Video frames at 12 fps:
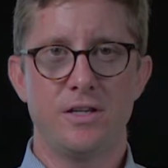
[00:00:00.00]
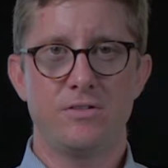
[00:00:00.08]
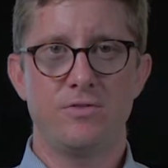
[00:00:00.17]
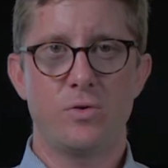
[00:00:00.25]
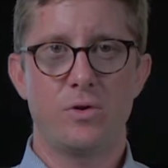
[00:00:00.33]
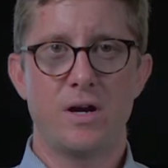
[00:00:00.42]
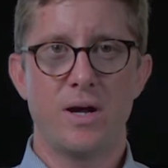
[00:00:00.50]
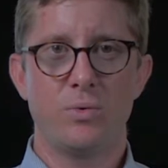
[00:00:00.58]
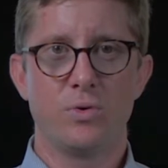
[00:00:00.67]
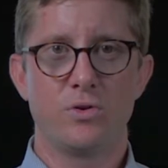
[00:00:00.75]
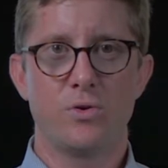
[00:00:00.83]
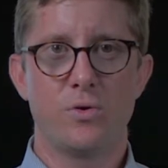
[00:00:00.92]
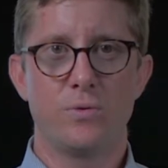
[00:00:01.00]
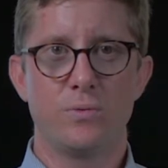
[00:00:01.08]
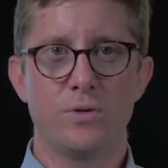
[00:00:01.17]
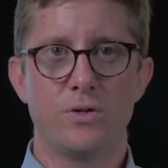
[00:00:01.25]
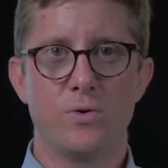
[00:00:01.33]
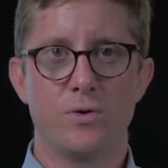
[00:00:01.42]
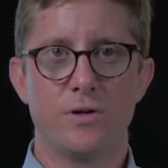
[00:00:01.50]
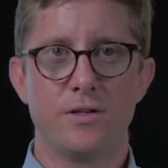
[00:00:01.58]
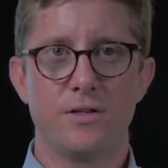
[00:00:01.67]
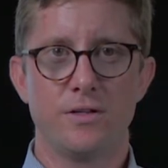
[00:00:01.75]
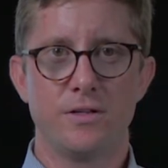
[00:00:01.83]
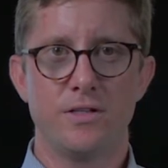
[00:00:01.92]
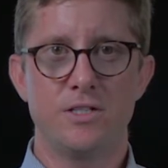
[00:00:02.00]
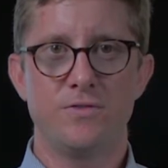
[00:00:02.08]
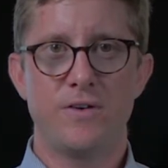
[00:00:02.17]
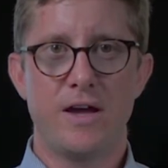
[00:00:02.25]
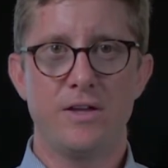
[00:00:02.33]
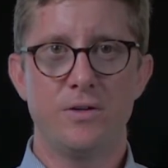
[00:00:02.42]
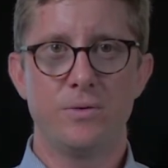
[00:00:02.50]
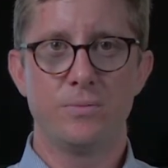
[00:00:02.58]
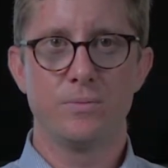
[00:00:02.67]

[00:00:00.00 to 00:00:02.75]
therefore I will record this value